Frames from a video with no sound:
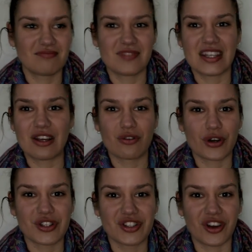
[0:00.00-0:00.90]
year
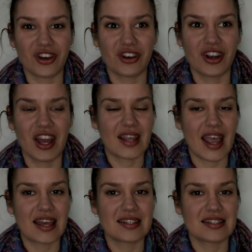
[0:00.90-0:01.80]
or so,
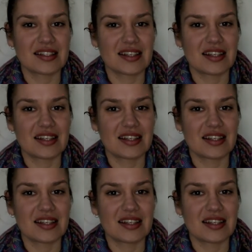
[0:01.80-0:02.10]
and